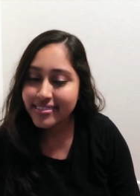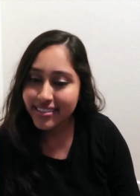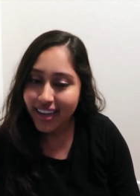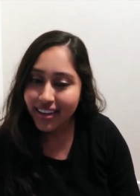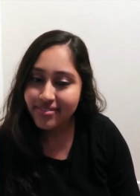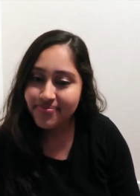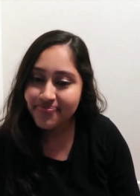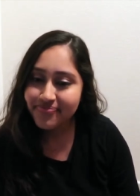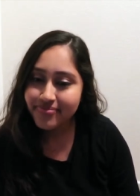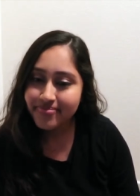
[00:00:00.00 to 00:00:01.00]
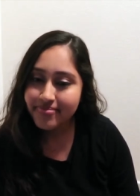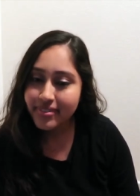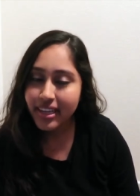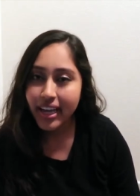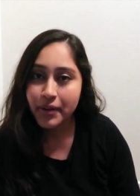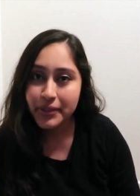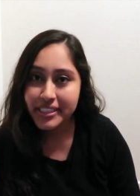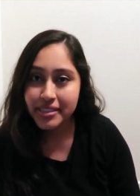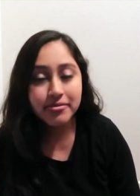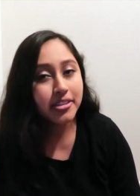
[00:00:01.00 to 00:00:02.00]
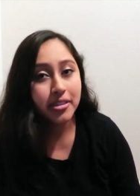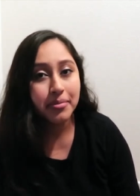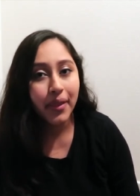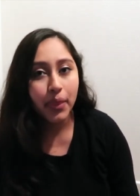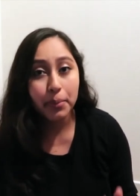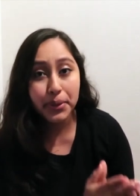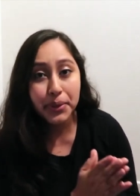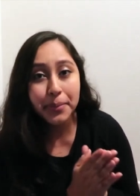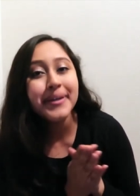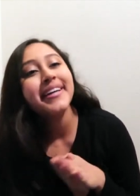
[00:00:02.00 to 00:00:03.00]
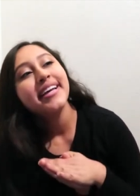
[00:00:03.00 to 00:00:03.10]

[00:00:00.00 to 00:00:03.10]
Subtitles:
Yeah. I weaned him from the boob